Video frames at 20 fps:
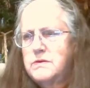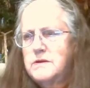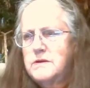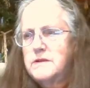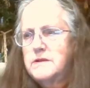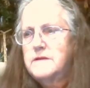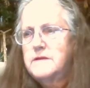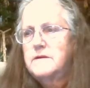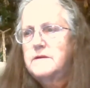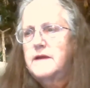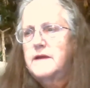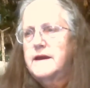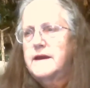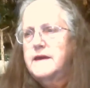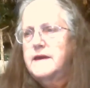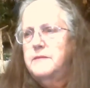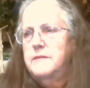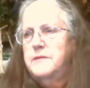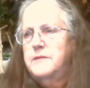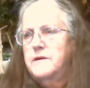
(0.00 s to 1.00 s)
literally, I
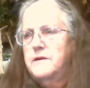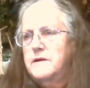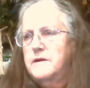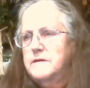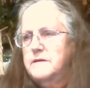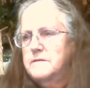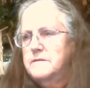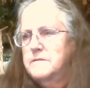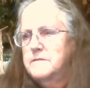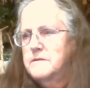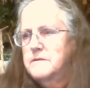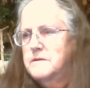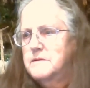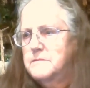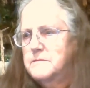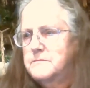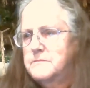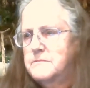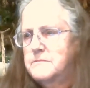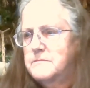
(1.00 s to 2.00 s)
keep hearing,
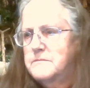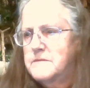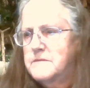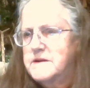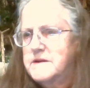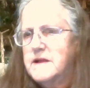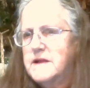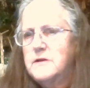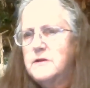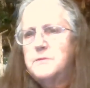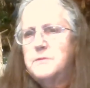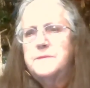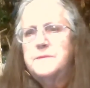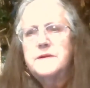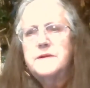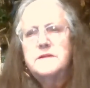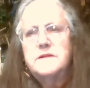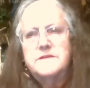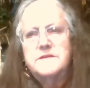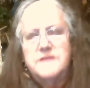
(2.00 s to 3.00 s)
tell her
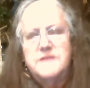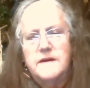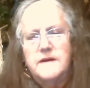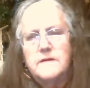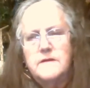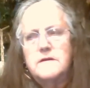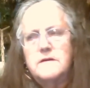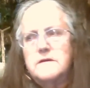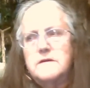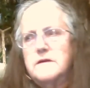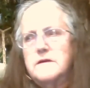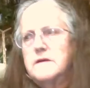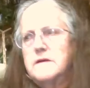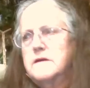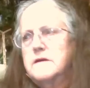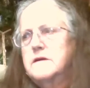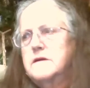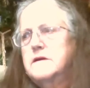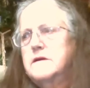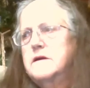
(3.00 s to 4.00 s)
Bill is here,
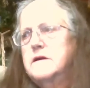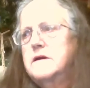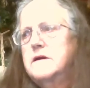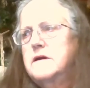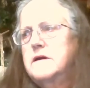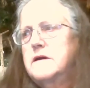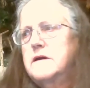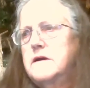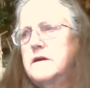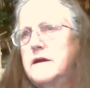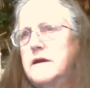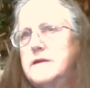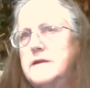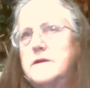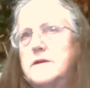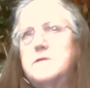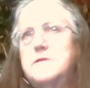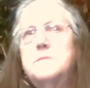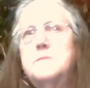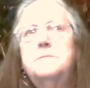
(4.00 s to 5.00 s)
and
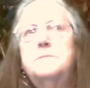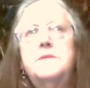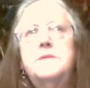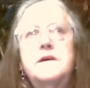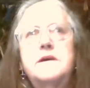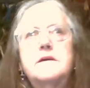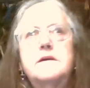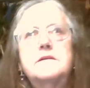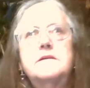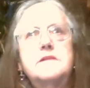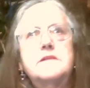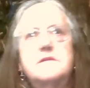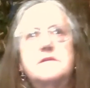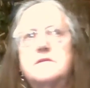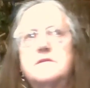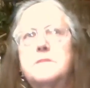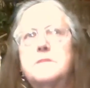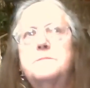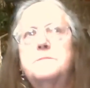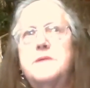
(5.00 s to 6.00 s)
this
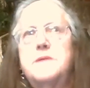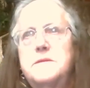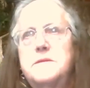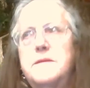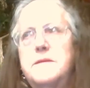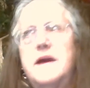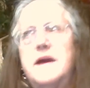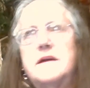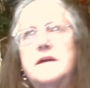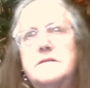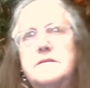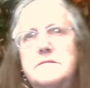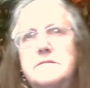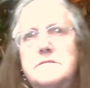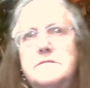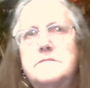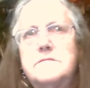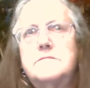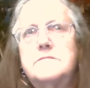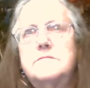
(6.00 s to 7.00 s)
is a big man,
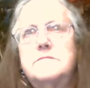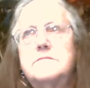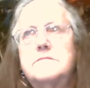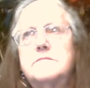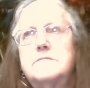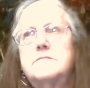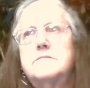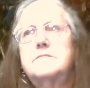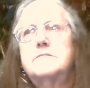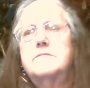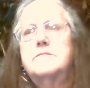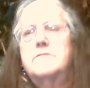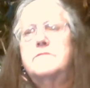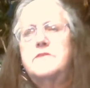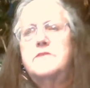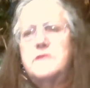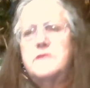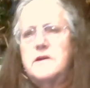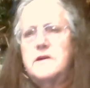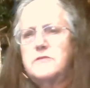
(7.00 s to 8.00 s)

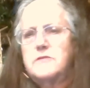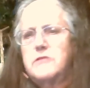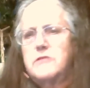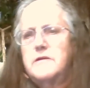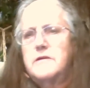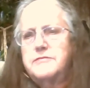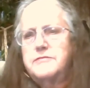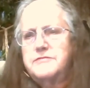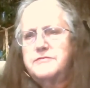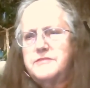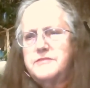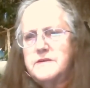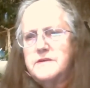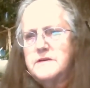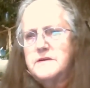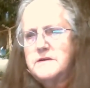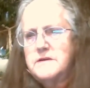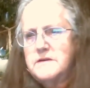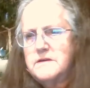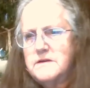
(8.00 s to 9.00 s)
very gruff,
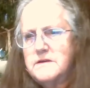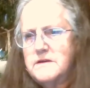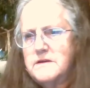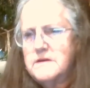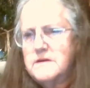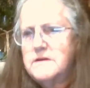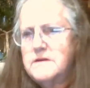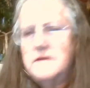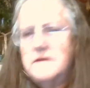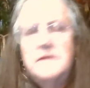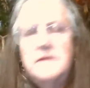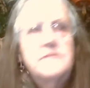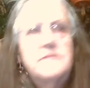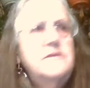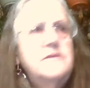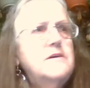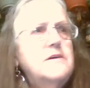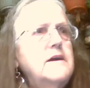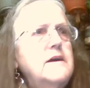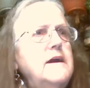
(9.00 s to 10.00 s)

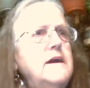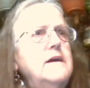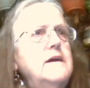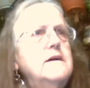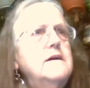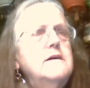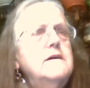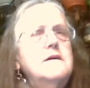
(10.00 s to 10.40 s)
very